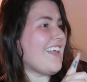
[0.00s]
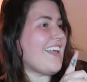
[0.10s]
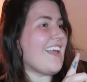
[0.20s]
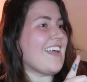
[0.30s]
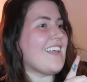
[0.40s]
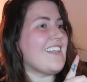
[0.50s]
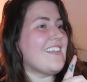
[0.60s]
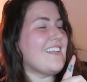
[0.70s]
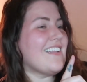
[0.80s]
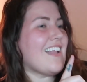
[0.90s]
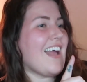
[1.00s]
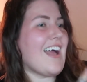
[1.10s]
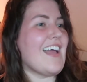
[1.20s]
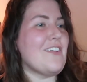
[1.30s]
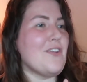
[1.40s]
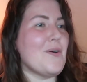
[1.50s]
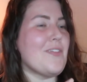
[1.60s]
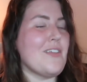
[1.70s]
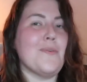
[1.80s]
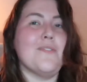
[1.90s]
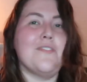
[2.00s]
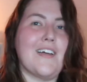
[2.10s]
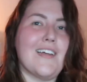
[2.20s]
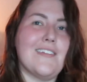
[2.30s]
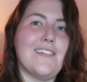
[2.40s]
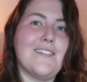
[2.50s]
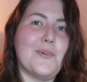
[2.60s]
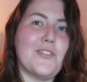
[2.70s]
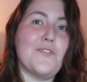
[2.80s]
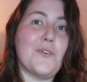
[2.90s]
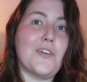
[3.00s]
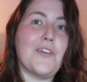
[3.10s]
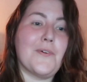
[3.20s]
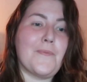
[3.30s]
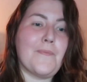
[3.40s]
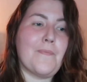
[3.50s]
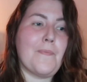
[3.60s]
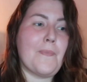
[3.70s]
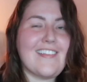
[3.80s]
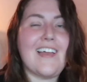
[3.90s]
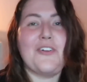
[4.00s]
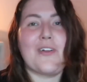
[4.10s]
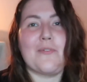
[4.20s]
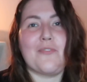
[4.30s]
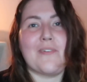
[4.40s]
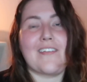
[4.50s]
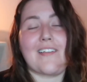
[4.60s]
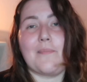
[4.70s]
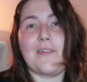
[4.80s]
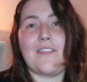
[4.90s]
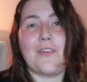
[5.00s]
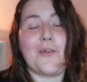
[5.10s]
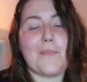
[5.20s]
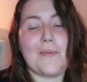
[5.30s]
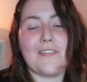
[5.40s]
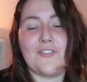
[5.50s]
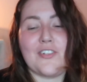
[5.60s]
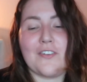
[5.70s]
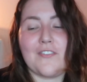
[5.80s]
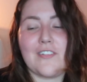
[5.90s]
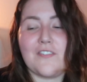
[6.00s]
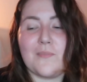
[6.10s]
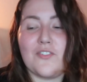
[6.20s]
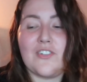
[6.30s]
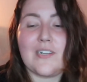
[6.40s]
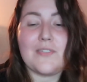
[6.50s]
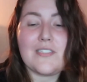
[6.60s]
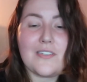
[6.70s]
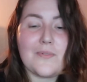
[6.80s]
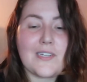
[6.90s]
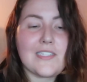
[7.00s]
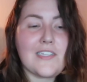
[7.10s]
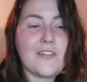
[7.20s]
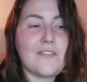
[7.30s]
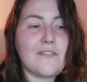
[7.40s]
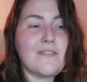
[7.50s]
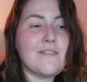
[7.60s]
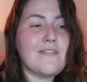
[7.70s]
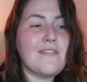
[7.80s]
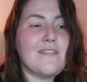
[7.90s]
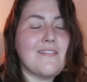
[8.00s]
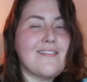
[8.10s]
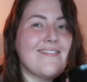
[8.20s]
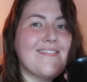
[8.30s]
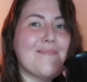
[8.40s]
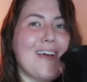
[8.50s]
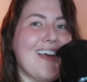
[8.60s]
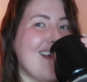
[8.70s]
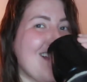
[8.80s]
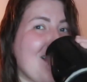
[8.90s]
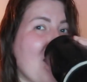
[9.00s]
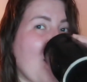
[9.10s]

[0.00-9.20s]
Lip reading: and I know that you will find what's for you. Say hi to your grandma, because I got places to go, that people touch like your face too much, and I will see you when I see you. Bye.